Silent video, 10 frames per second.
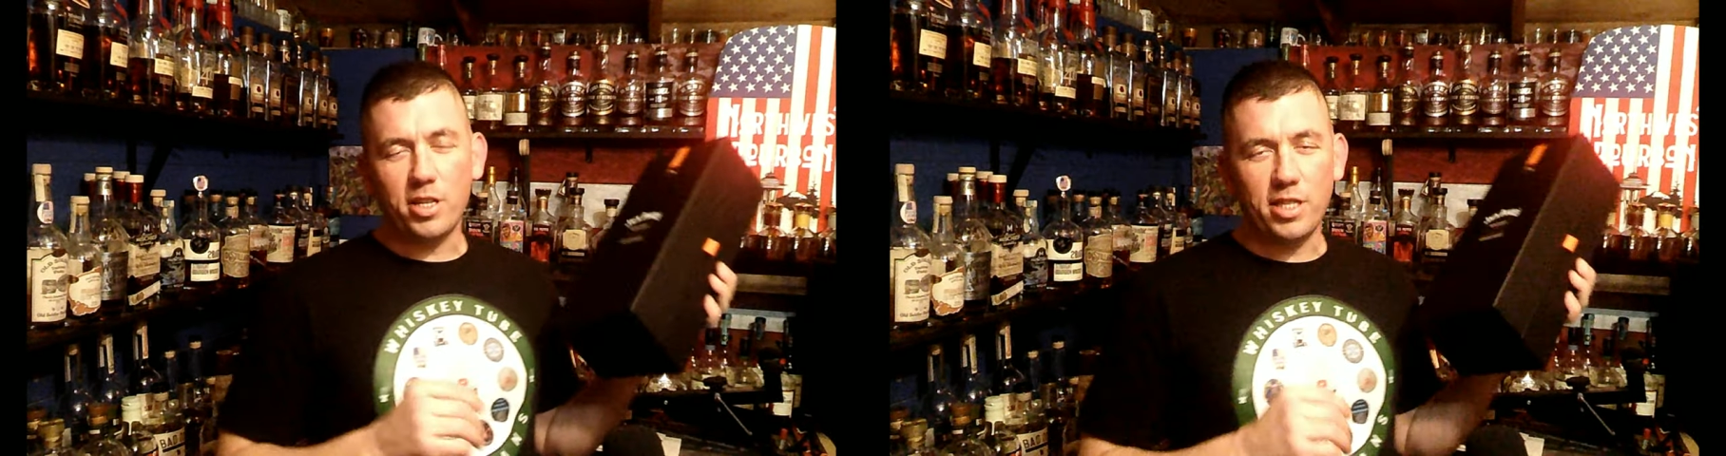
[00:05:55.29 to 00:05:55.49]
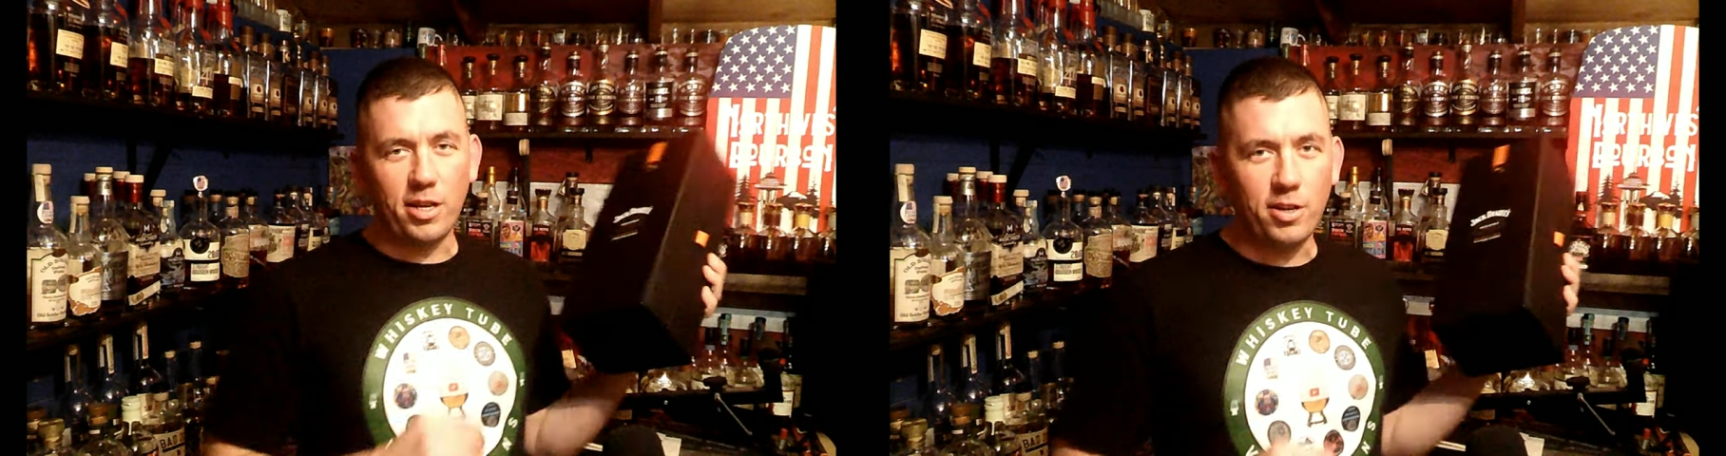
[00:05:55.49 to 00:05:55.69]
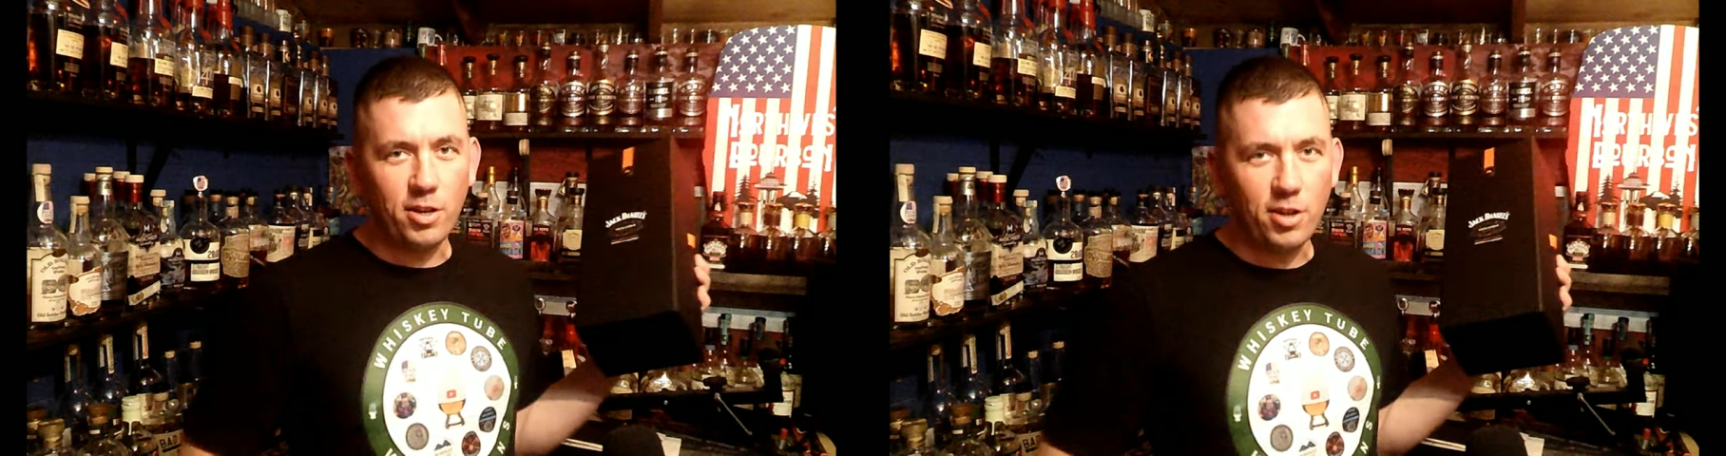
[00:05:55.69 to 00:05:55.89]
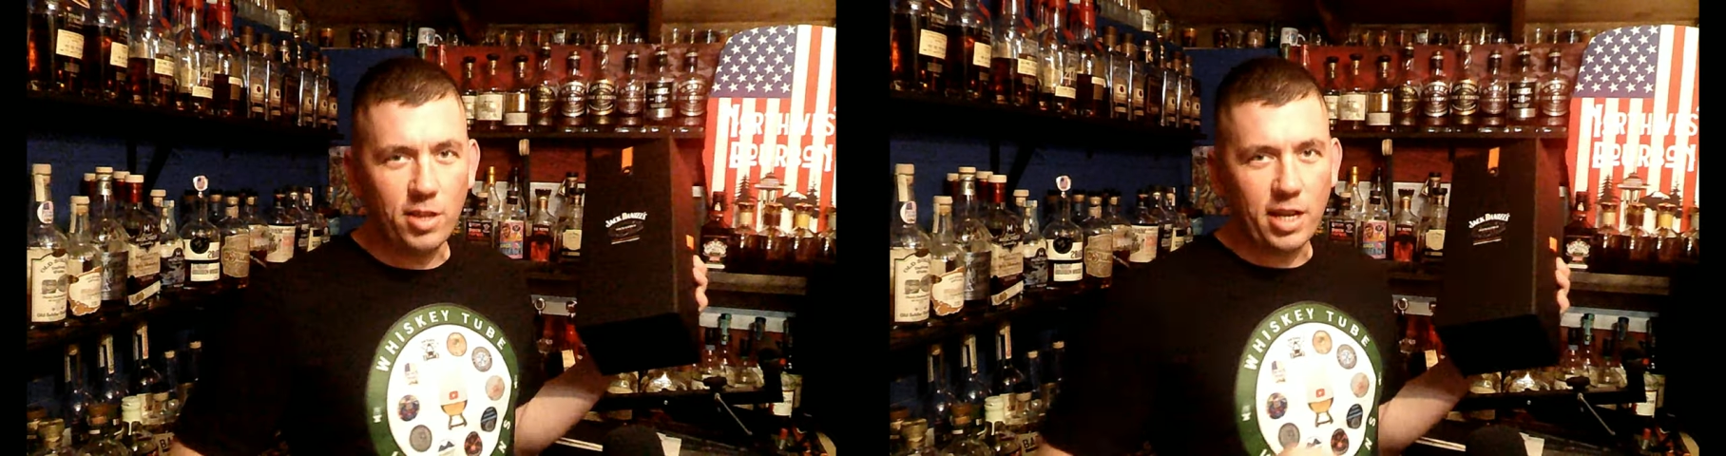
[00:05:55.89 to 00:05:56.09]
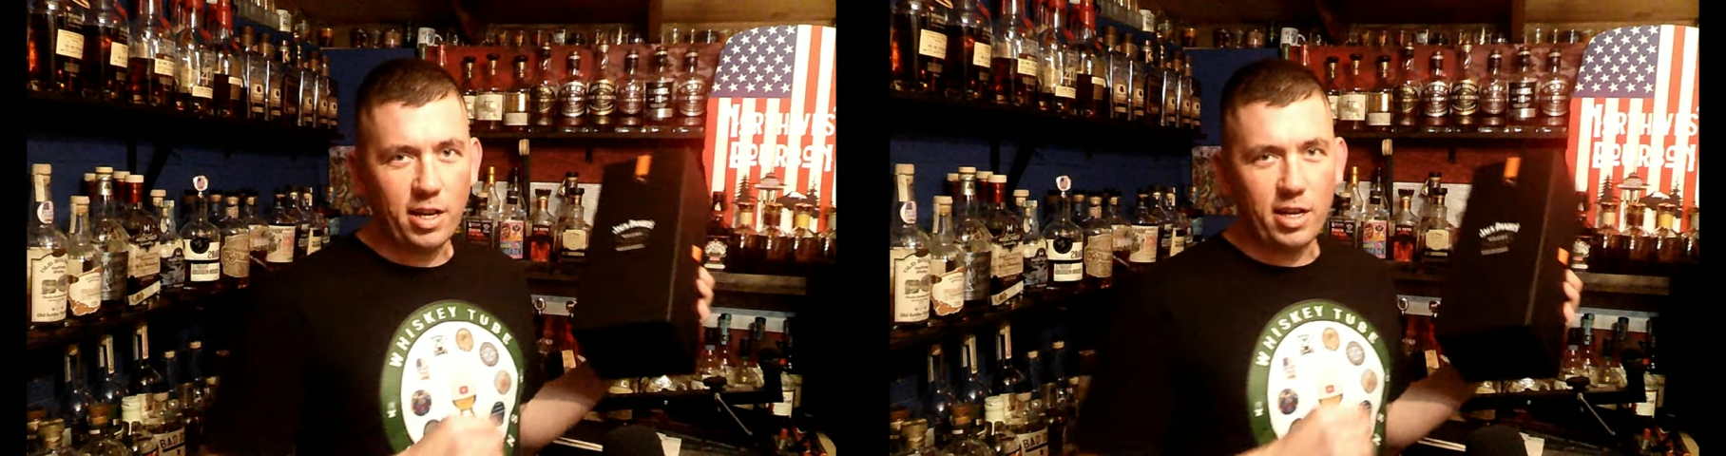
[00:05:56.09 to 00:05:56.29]
in there and all
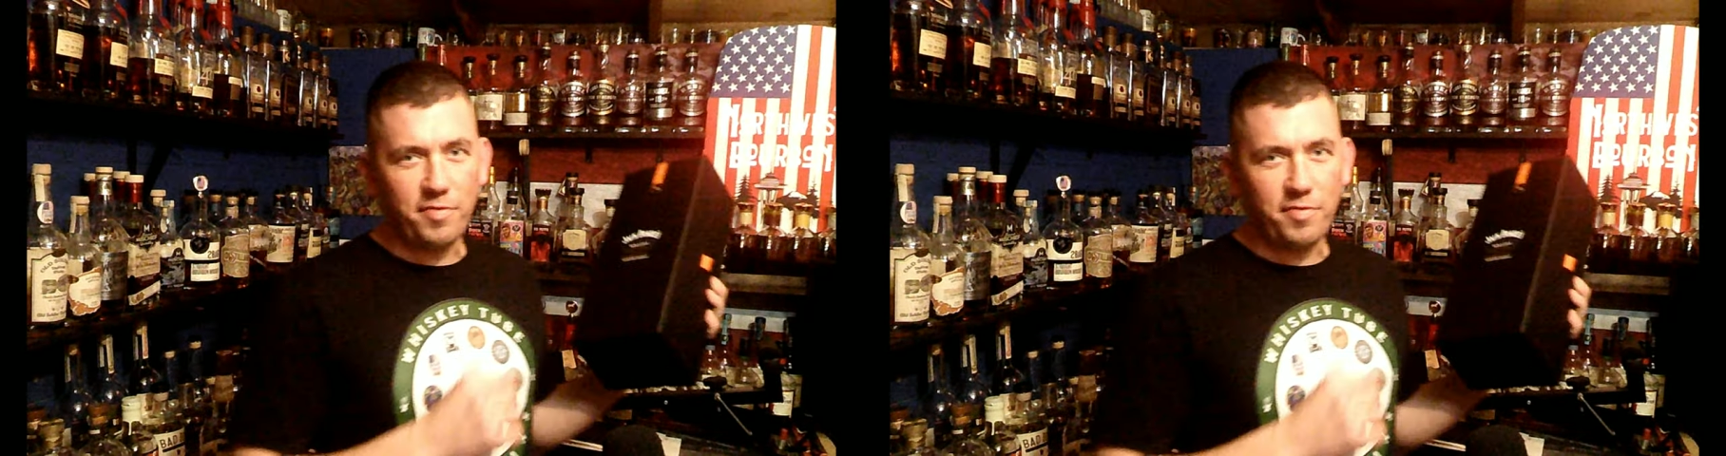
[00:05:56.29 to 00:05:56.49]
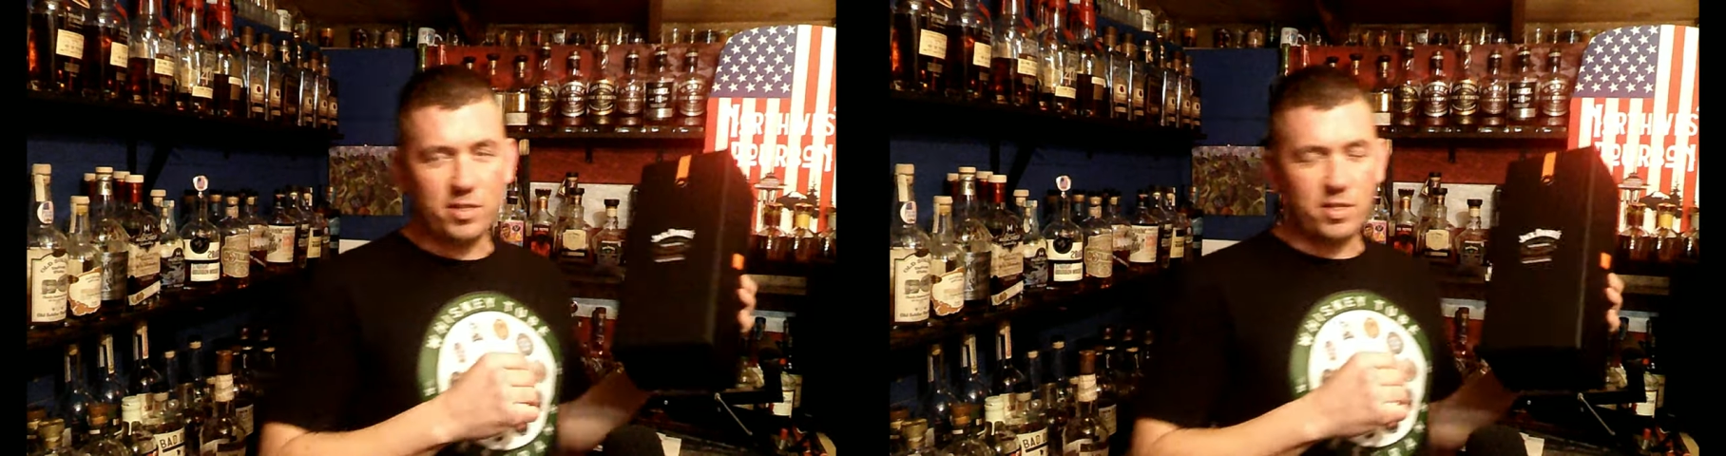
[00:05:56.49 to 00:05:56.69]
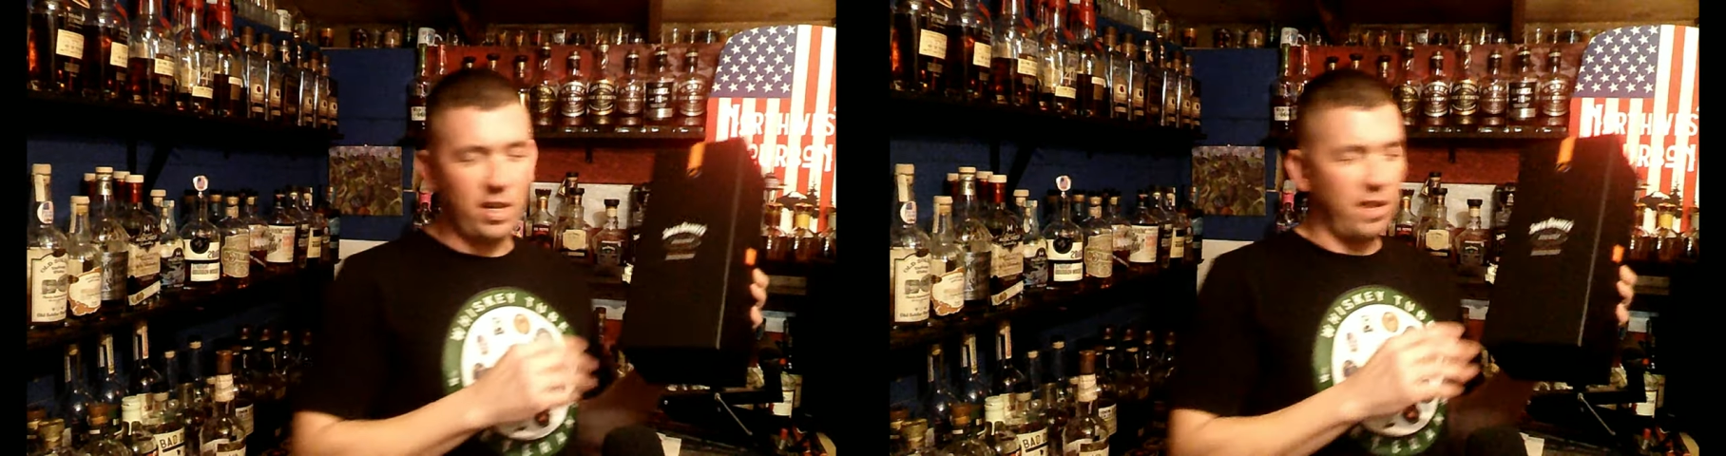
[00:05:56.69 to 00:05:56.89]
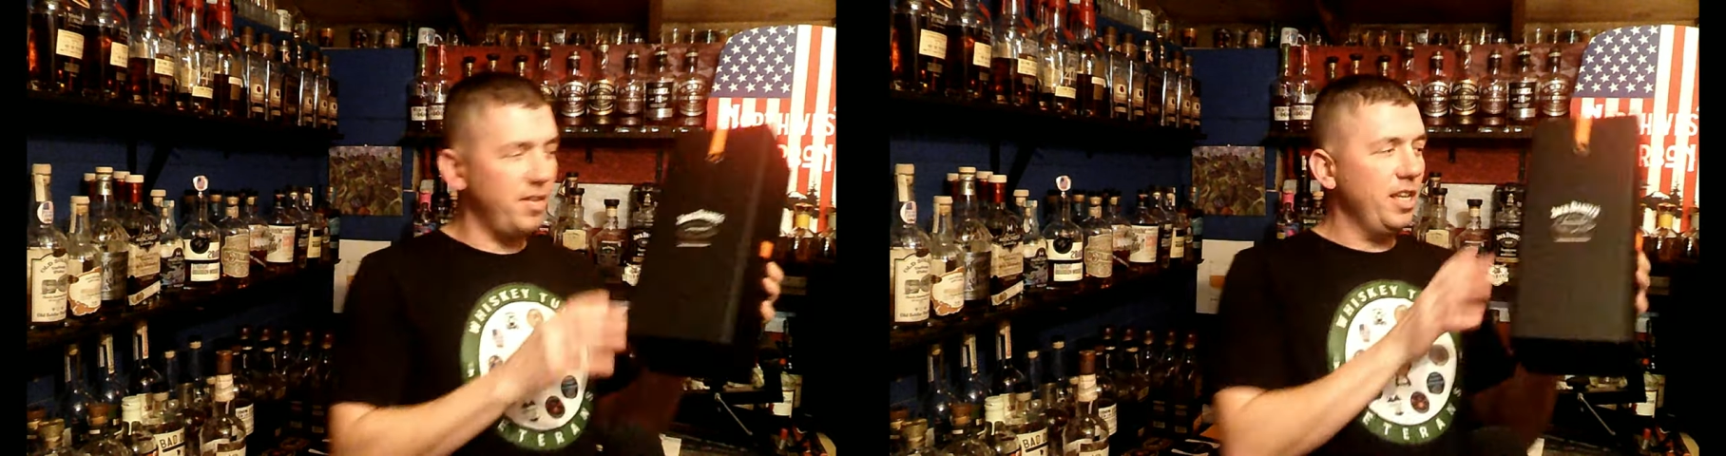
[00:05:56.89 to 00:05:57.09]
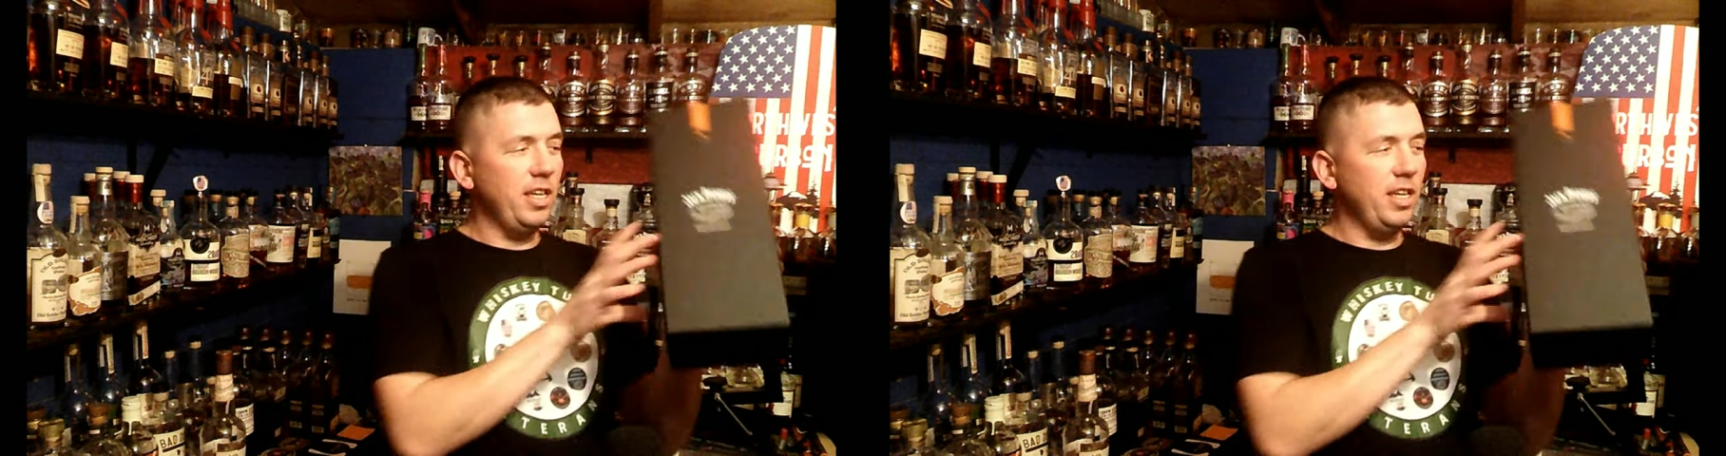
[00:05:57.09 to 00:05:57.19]
that kind of fun stuff